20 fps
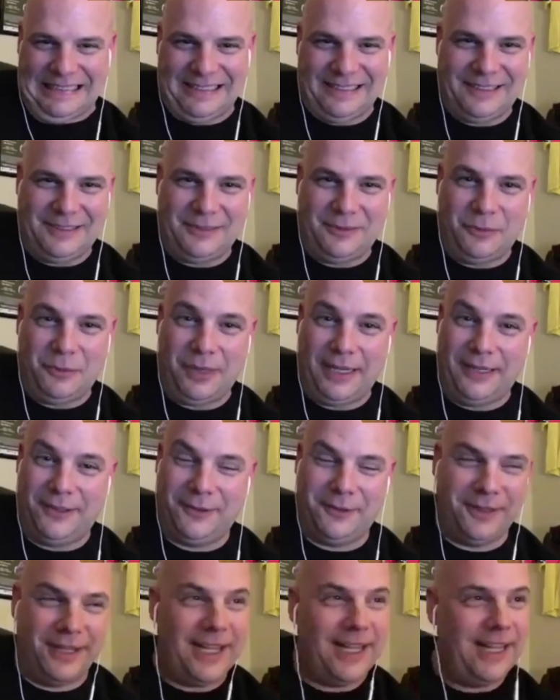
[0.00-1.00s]

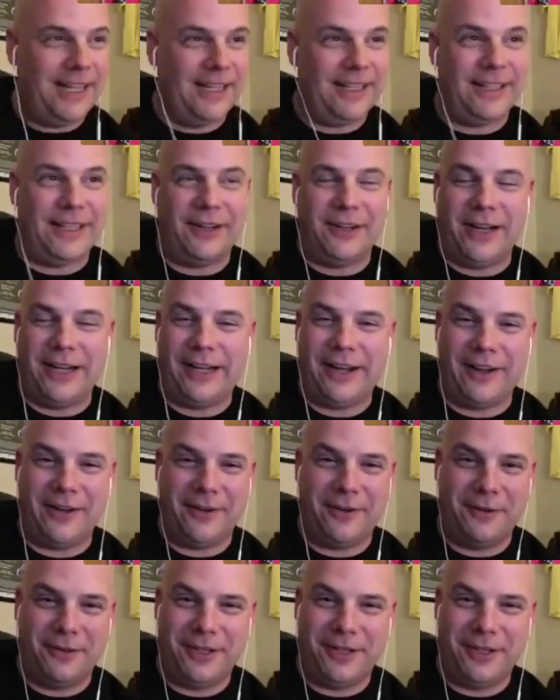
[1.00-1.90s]
Well, there I go.